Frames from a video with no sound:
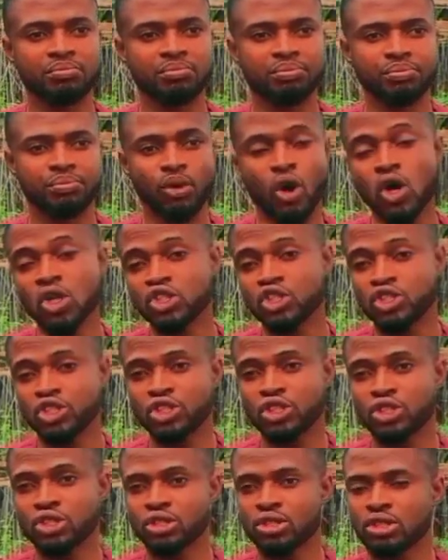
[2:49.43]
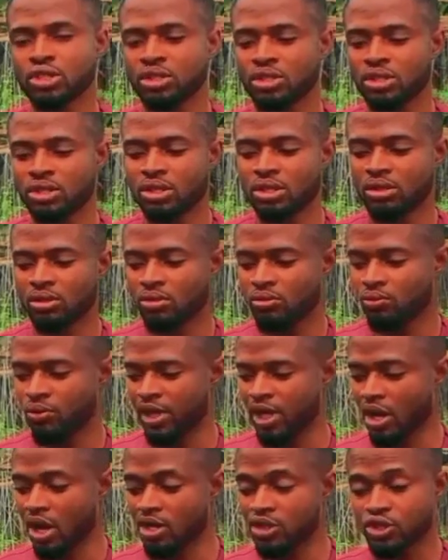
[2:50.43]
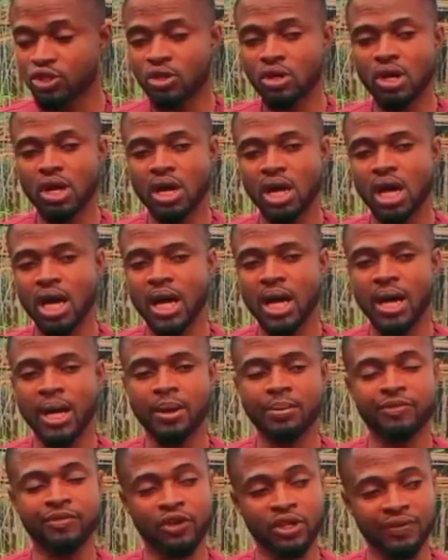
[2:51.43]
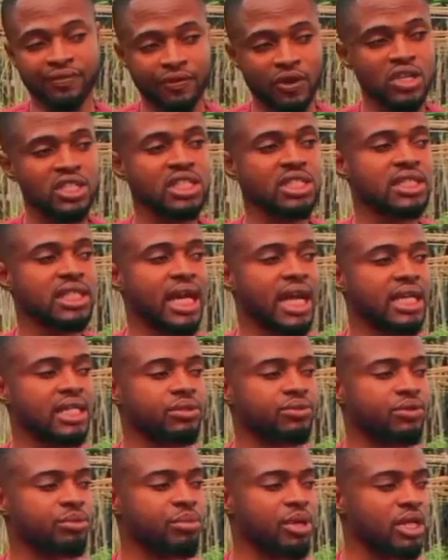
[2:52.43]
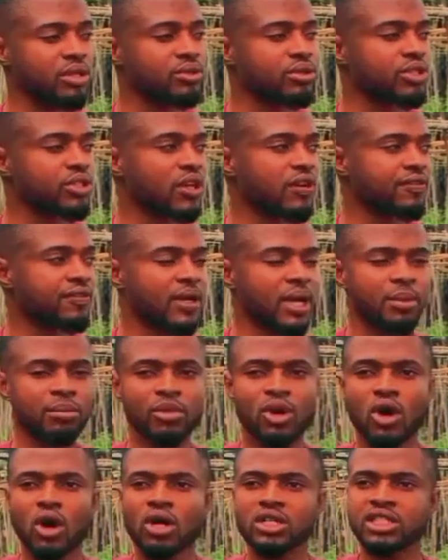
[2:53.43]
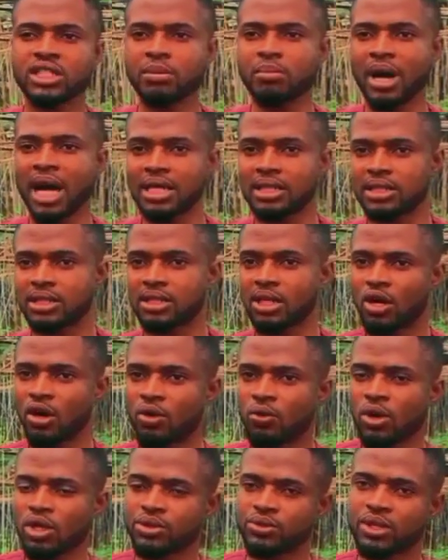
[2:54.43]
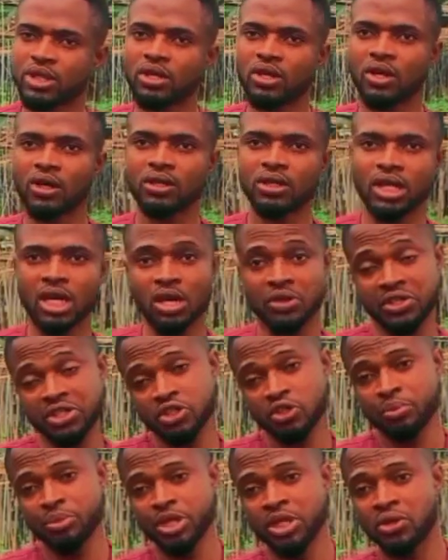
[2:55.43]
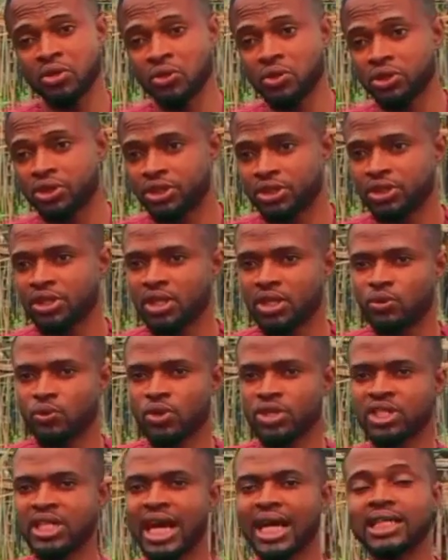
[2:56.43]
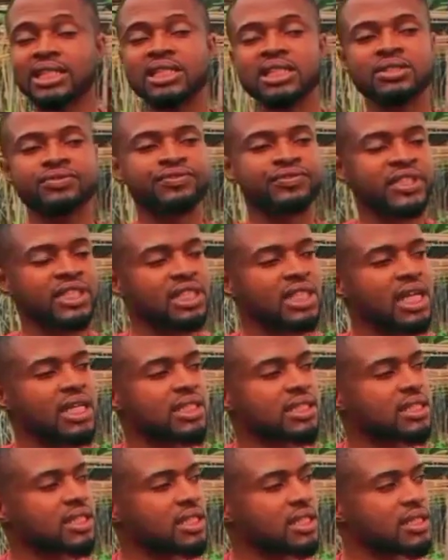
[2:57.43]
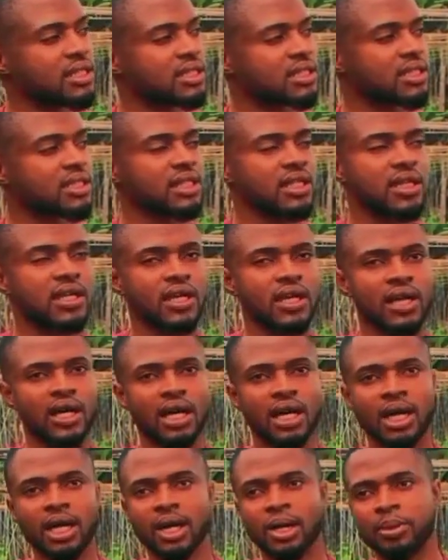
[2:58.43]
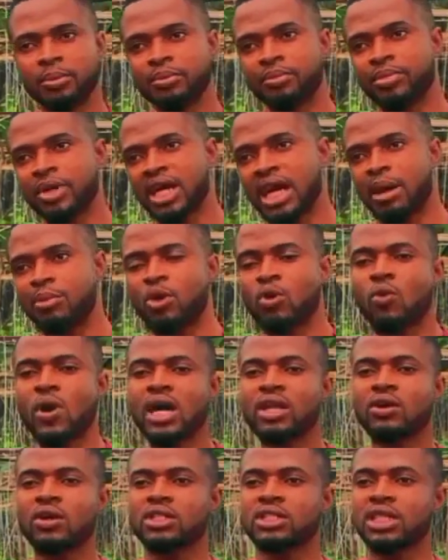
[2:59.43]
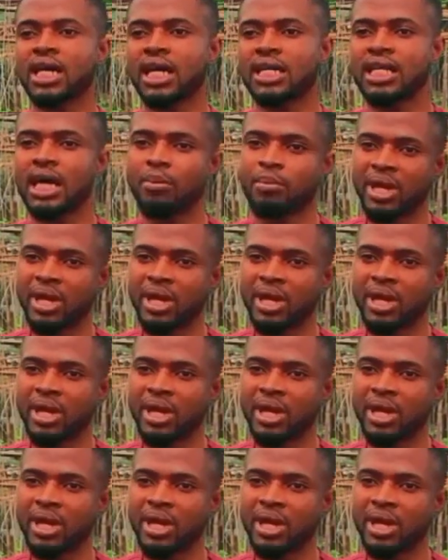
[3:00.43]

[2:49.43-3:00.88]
Punch. We also, for the fungicide, we made use of Ultimax, or what we call Ridomil Gold, which the active ingredients is carbon 1 oxide and